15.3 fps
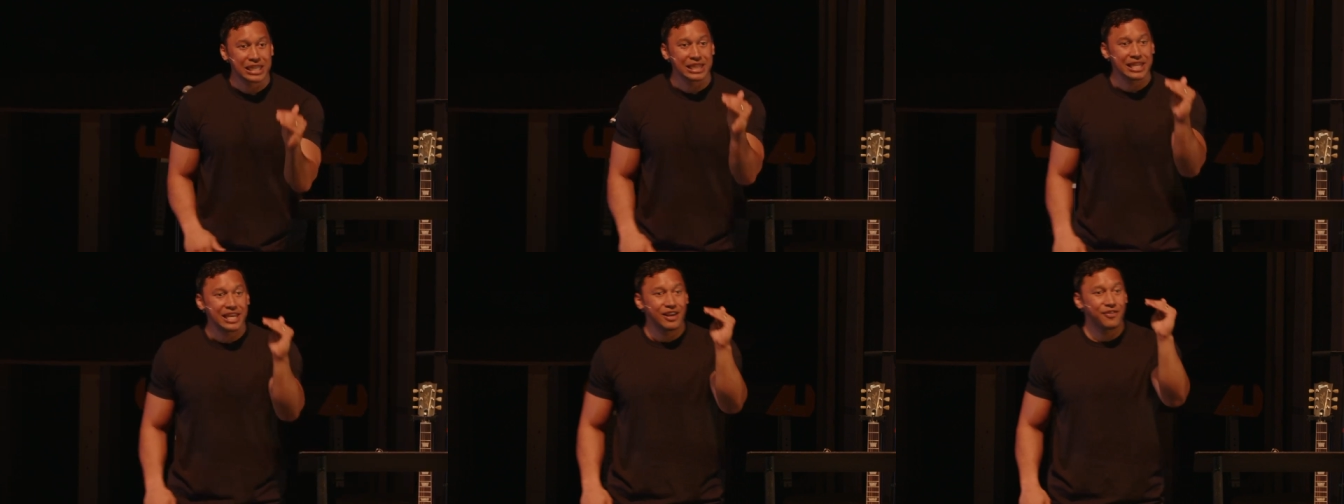
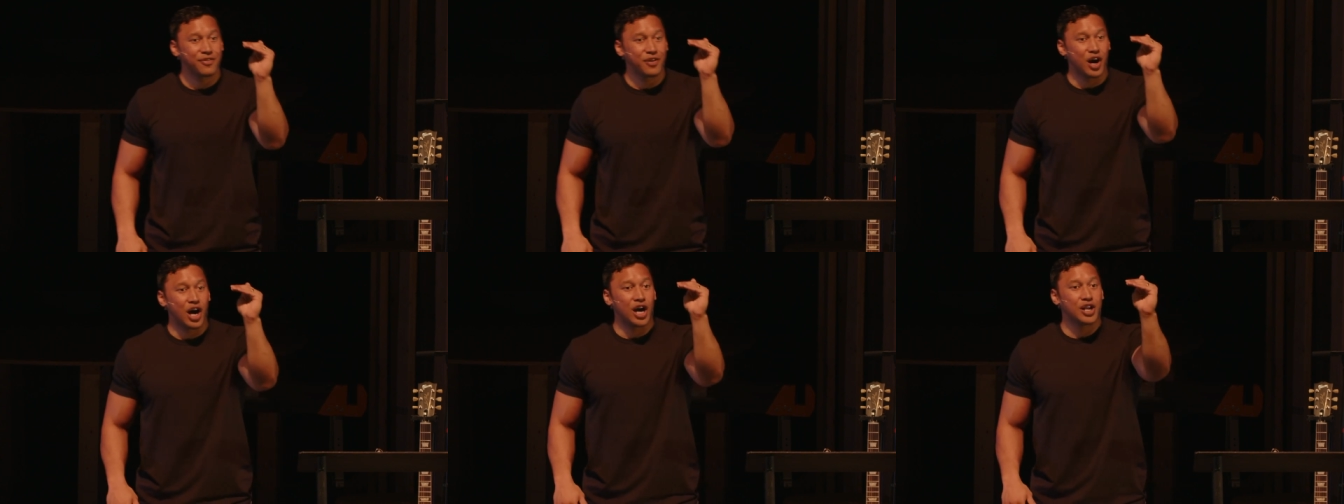we
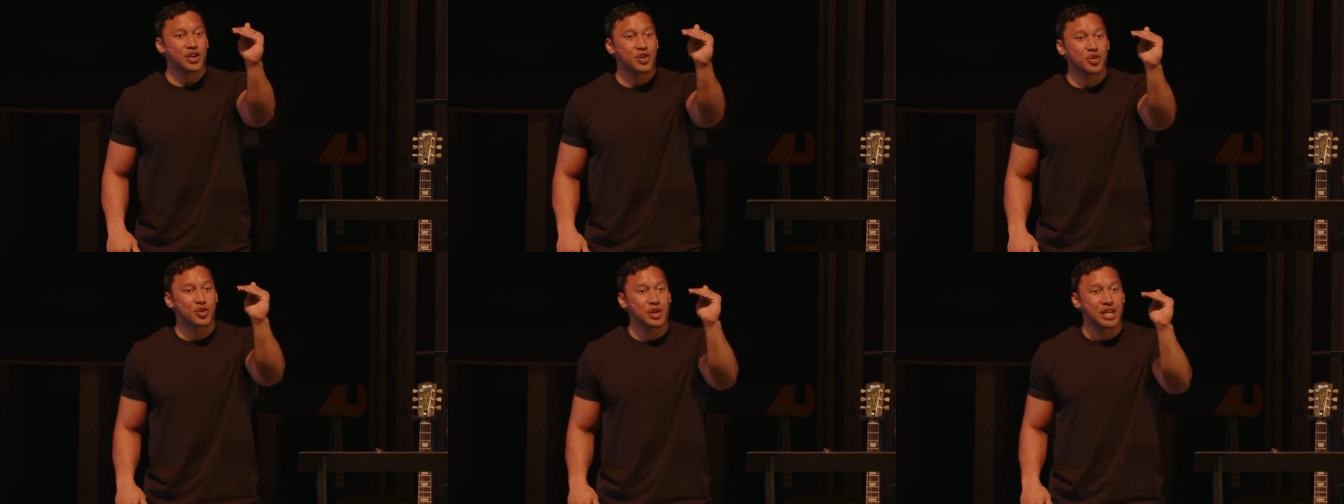live
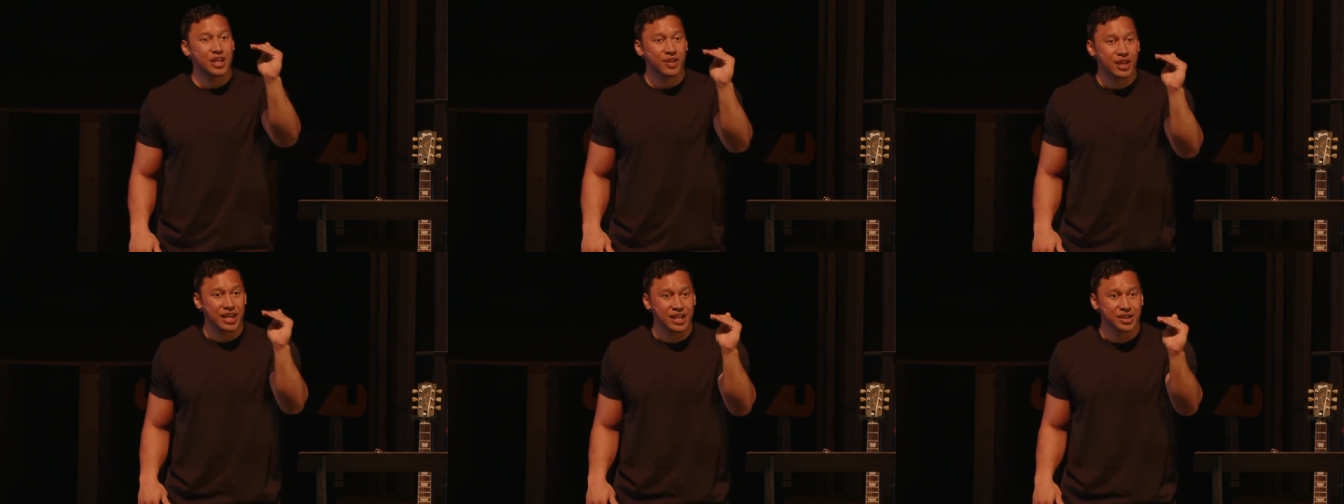
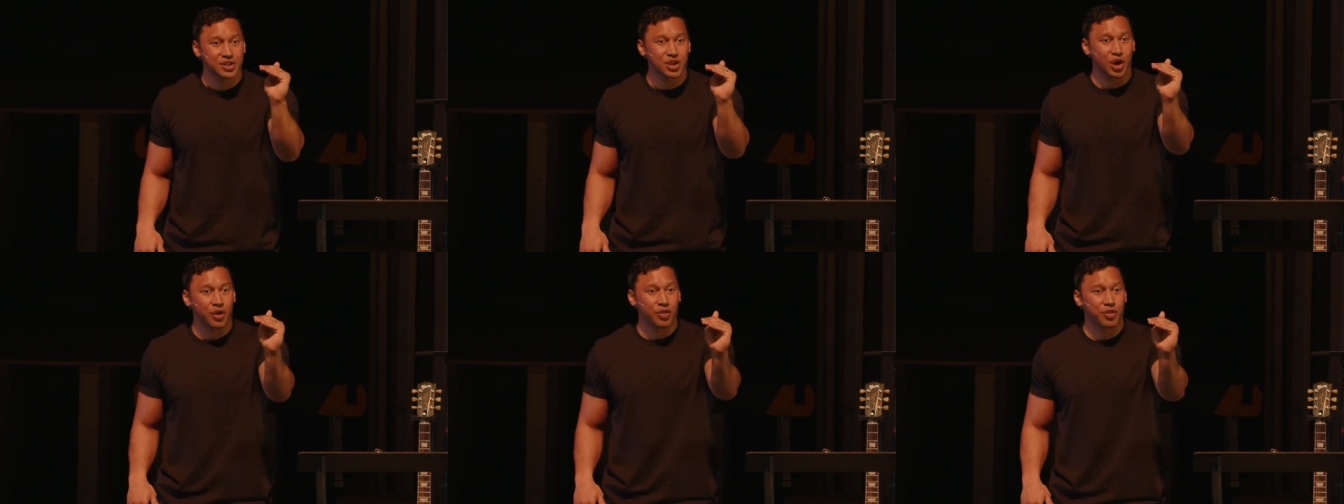underneath
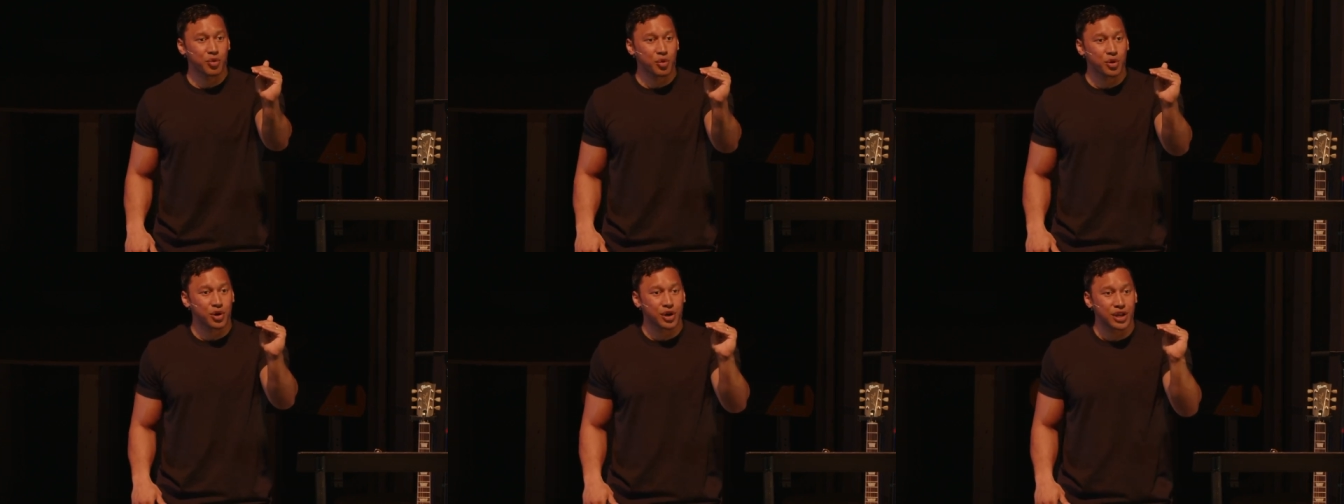his
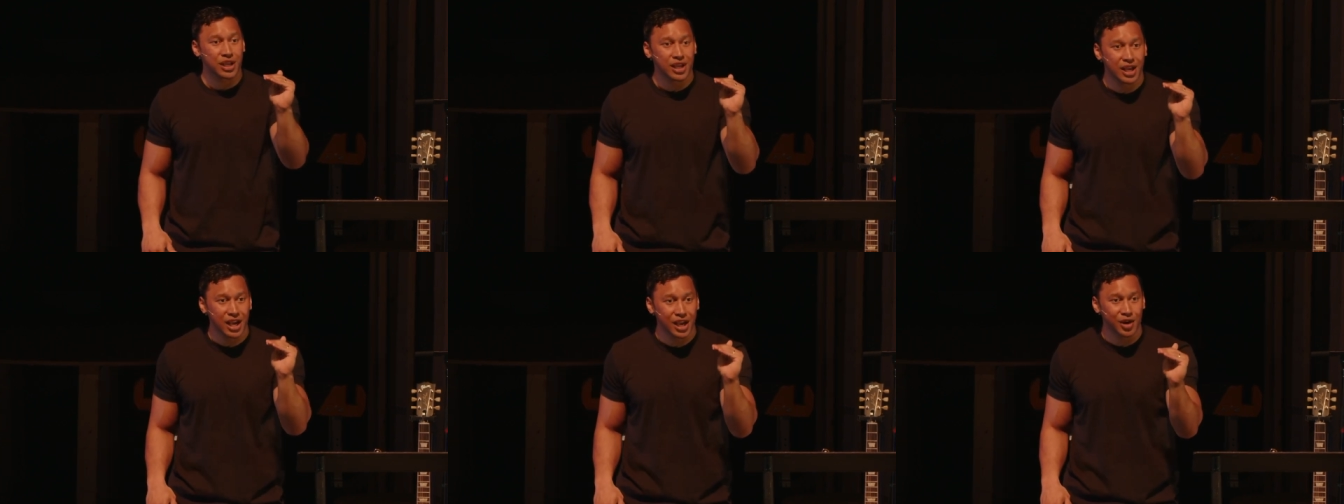
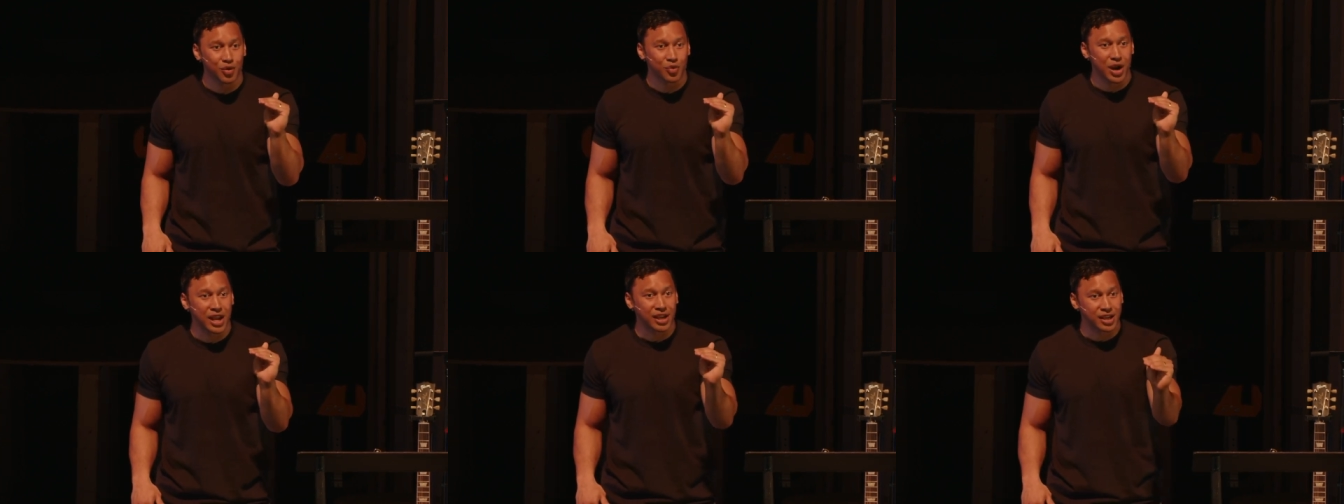authority
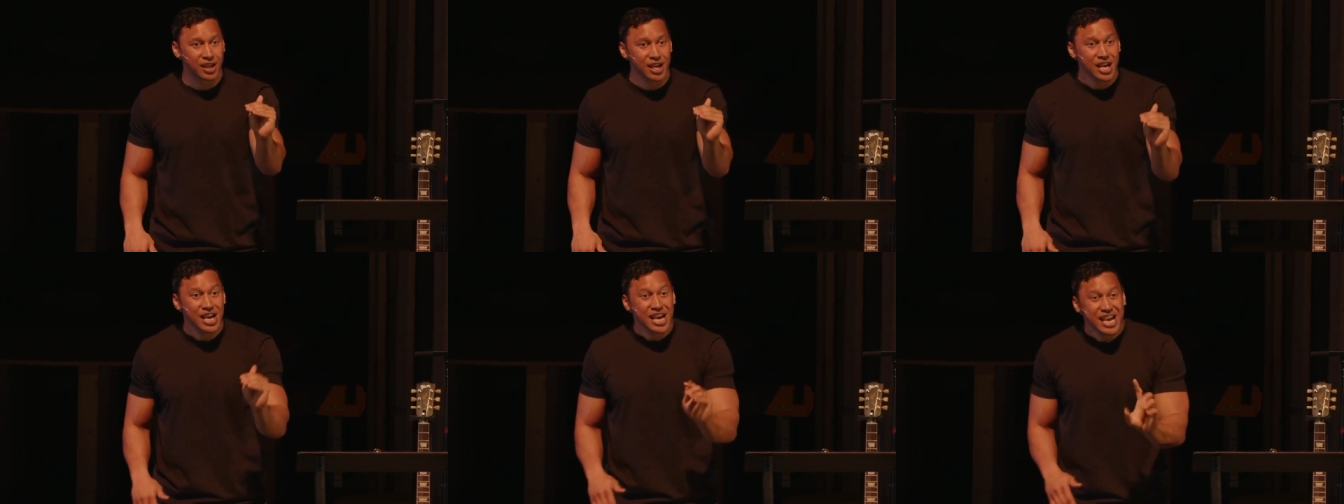and rank,